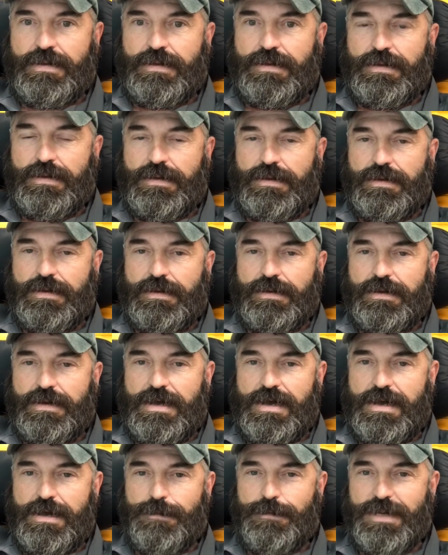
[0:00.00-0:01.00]
I
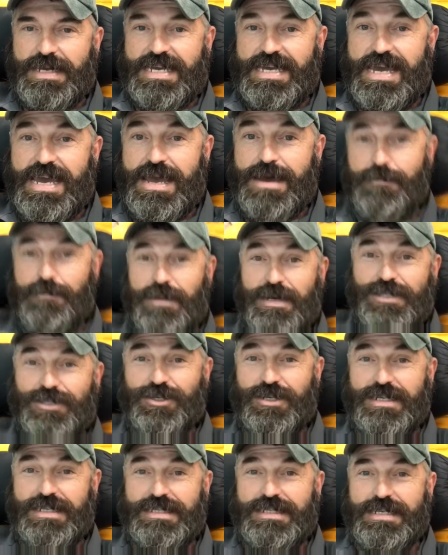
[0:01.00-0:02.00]
am in camp, as
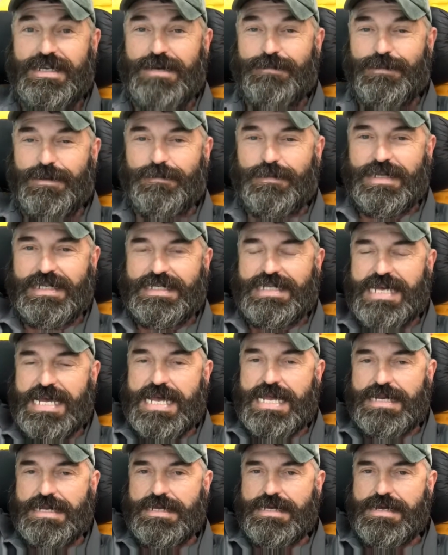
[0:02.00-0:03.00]
you can see. I'm in my
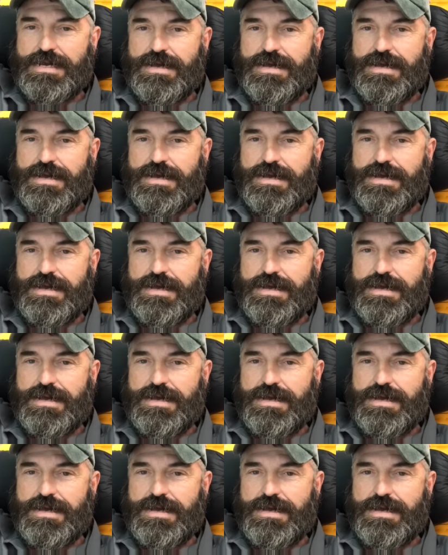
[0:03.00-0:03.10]
tent.